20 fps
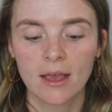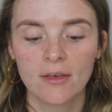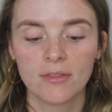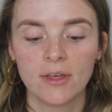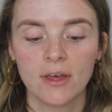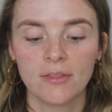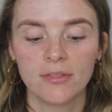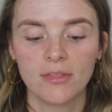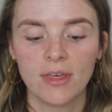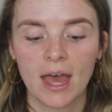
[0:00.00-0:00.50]

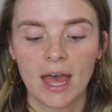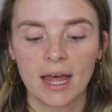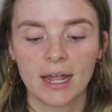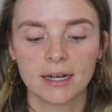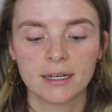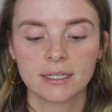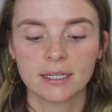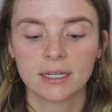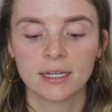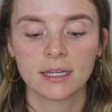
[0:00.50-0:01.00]

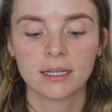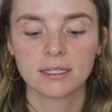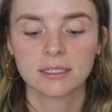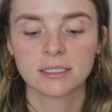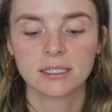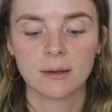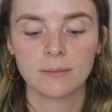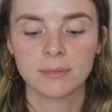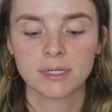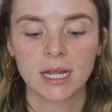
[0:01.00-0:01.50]
that
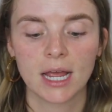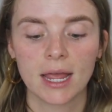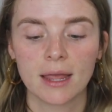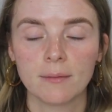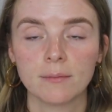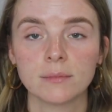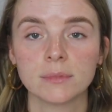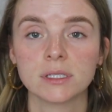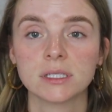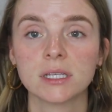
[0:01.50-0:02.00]

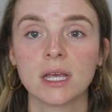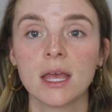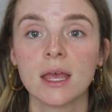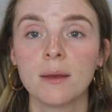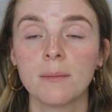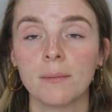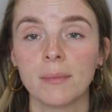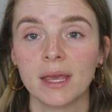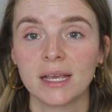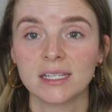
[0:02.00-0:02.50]
sometimes
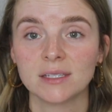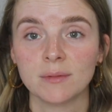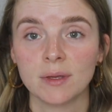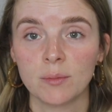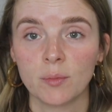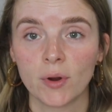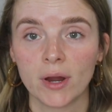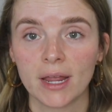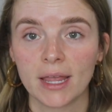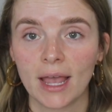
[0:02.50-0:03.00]
makes me
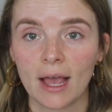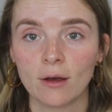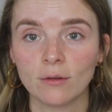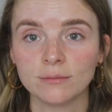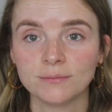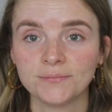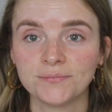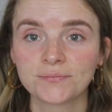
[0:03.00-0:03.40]
break out.